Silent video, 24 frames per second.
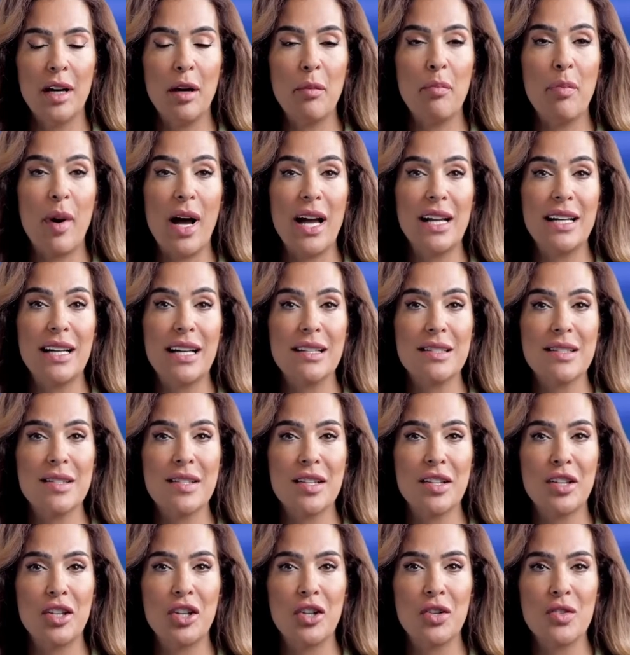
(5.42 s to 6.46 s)
Binance
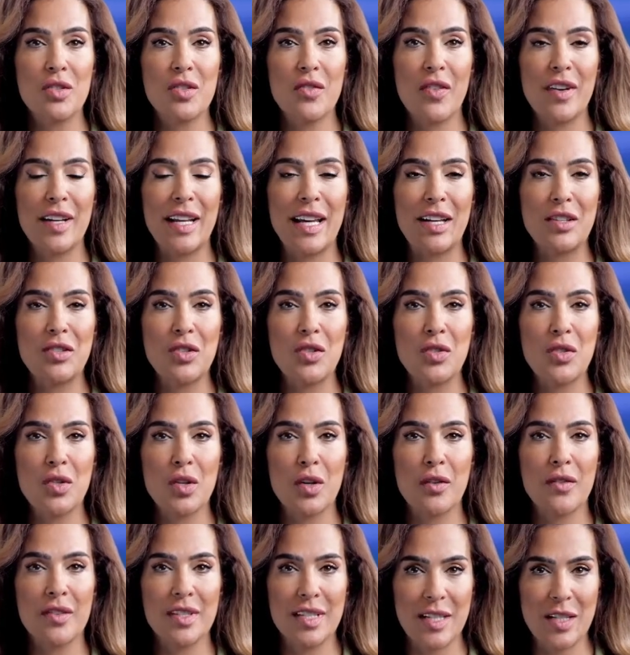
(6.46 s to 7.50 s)
secures financial
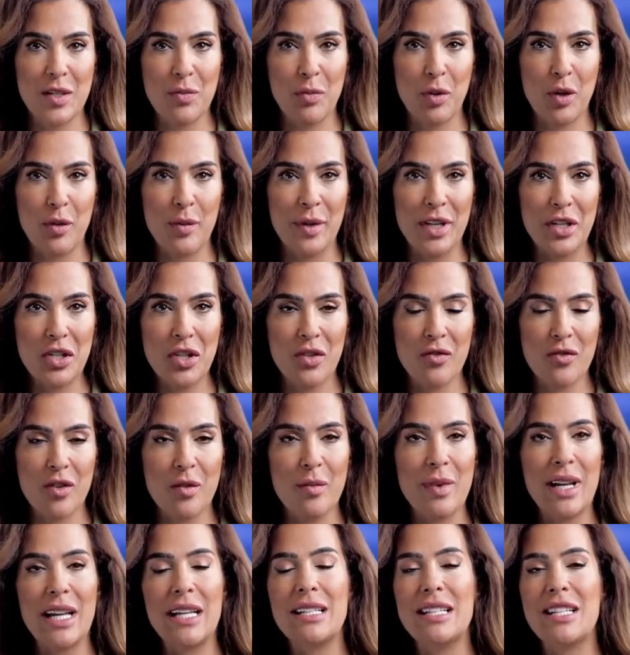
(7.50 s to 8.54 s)
services permission
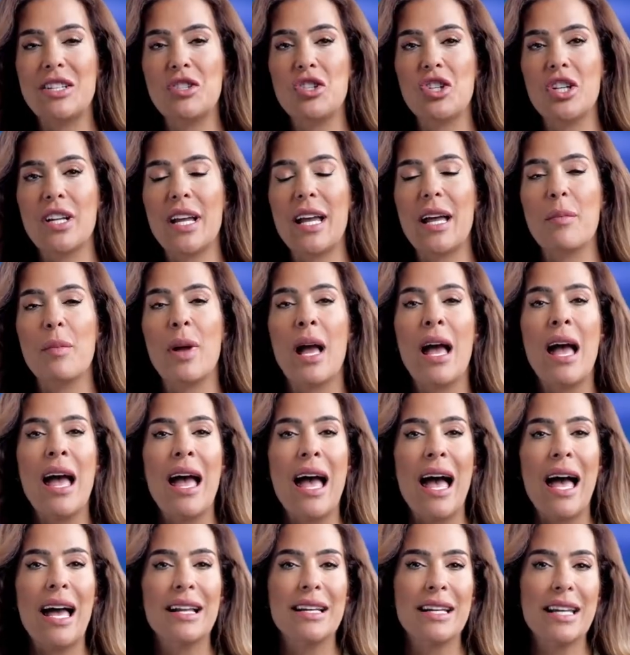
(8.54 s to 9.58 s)
from ADGM,
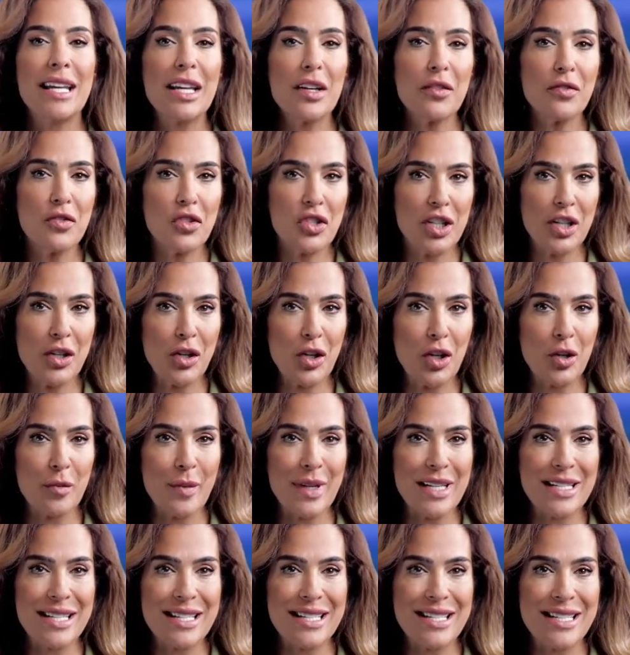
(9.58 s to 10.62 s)
and EFG
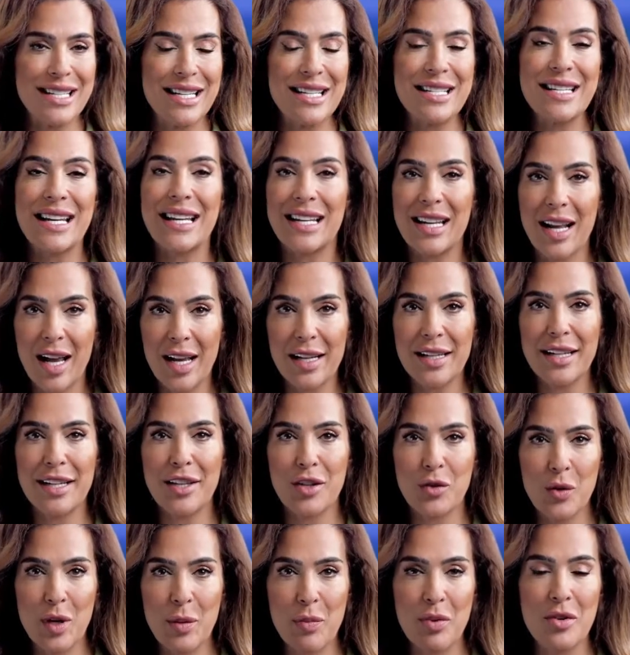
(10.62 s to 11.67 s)
Hermes sees a
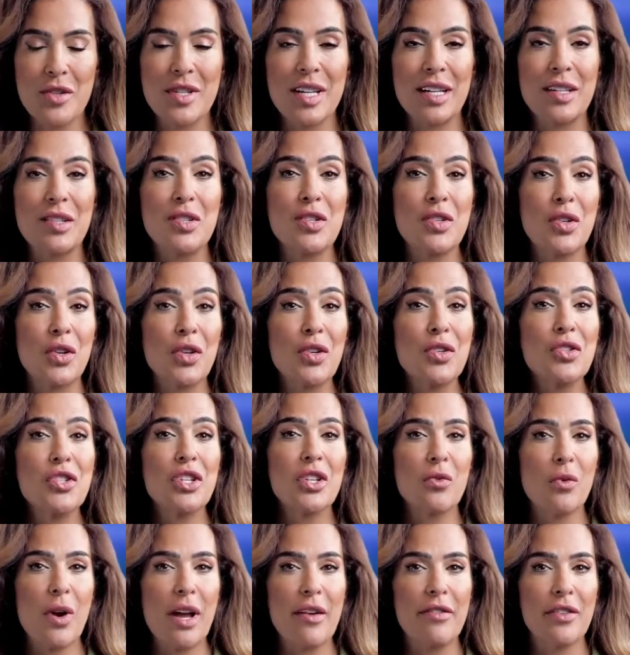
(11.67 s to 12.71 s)
93% surge
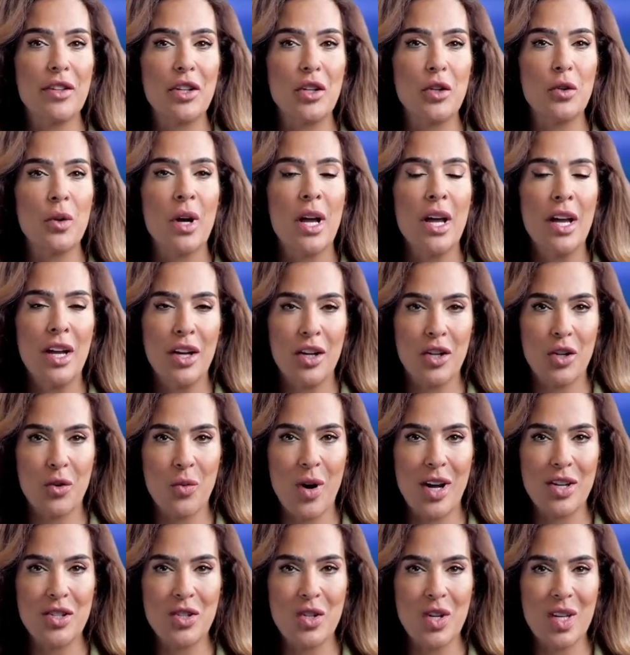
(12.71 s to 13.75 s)
in revenue. You're
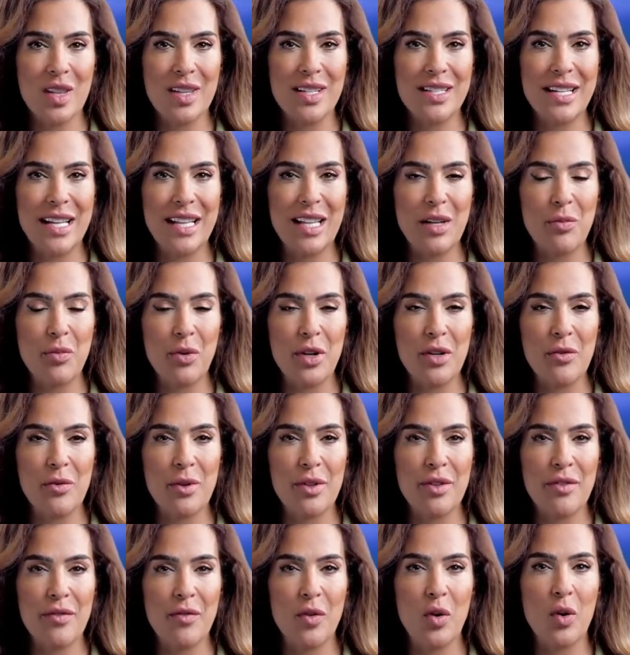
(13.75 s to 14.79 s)
watching The Daily Brief
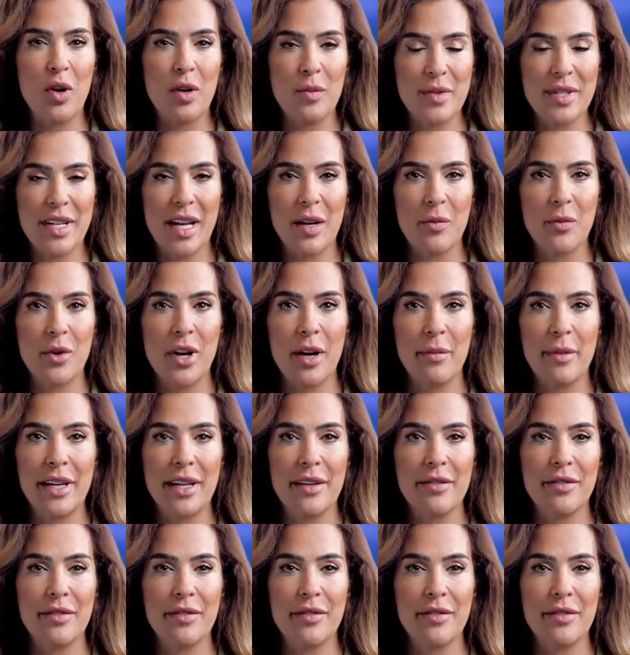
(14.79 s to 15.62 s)
with Forbes. I'm Rami.